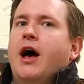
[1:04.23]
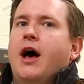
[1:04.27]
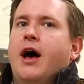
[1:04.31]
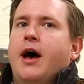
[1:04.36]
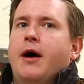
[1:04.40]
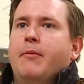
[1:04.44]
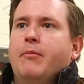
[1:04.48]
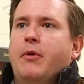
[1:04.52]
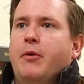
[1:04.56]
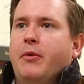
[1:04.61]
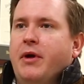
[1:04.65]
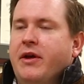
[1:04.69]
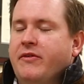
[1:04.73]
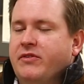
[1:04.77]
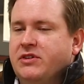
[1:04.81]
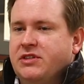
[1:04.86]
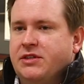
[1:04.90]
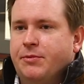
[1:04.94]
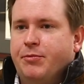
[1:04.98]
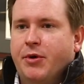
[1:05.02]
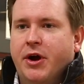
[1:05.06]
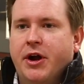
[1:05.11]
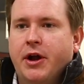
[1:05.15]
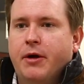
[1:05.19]
But we have a
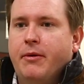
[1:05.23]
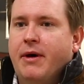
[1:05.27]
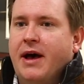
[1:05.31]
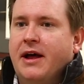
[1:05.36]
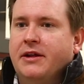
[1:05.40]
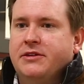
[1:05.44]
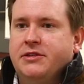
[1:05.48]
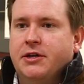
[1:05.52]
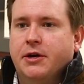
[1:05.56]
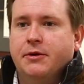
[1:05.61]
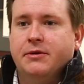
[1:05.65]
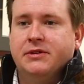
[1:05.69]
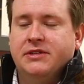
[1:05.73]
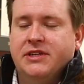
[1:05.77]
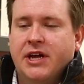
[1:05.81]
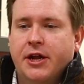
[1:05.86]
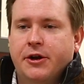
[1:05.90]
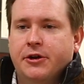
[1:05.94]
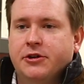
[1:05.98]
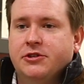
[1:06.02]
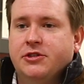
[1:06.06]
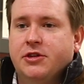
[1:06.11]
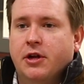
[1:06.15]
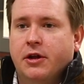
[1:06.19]
soprano, alto, and
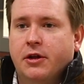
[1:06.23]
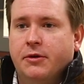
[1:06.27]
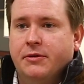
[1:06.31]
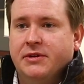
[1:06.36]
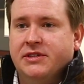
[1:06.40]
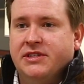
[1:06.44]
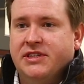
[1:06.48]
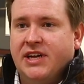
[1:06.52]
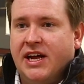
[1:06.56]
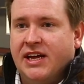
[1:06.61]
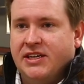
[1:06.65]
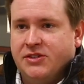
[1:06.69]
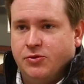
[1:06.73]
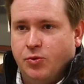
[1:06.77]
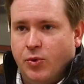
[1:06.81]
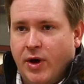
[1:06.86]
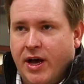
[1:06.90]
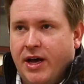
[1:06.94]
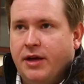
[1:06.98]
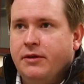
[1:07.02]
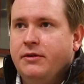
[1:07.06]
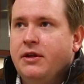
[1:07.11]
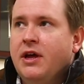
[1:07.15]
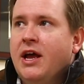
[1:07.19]
tenor soloist as
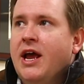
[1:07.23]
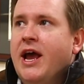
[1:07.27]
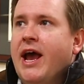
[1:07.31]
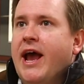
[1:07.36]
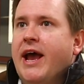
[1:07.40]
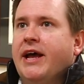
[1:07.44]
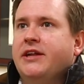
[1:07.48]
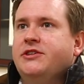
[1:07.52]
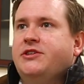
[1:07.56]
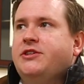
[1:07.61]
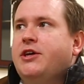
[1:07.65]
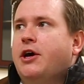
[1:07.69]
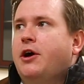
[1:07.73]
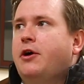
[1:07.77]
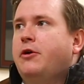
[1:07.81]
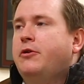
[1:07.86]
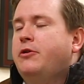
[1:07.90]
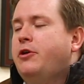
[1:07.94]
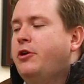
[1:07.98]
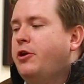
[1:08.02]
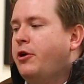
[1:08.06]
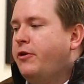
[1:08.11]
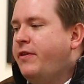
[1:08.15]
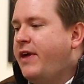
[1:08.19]
well. And so,
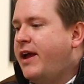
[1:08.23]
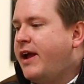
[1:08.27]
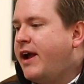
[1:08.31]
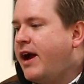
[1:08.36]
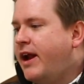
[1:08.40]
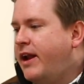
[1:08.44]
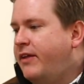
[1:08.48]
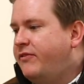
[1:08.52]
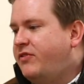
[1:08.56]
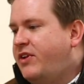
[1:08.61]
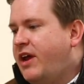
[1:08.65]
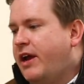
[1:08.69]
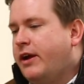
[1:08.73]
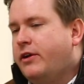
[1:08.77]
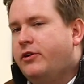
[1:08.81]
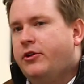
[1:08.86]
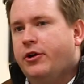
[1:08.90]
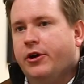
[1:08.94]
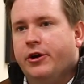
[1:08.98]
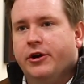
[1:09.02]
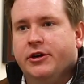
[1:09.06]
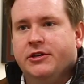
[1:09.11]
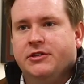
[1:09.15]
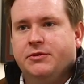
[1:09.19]
they kind of take
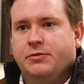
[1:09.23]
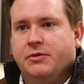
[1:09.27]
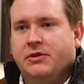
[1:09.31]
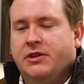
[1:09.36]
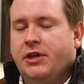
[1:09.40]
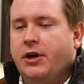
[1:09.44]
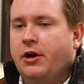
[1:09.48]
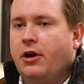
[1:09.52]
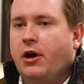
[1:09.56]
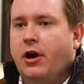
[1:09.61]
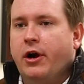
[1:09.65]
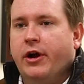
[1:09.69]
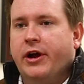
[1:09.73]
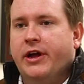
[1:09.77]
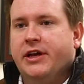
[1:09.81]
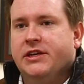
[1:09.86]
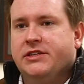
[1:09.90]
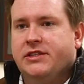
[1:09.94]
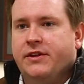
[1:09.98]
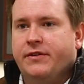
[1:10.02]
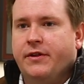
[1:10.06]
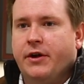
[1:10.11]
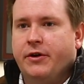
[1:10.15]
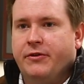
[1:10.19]
turns with their arias
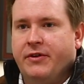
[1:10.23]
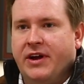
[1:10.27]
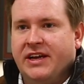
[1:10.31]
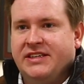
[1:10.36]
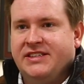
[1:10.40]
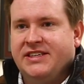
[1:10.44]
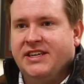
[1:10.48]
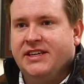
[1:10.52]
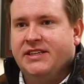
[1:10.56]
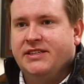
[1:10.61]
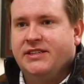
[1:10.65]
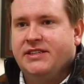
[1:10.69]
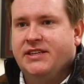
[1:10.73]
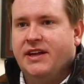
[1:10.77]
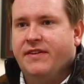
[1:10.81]
and their recits.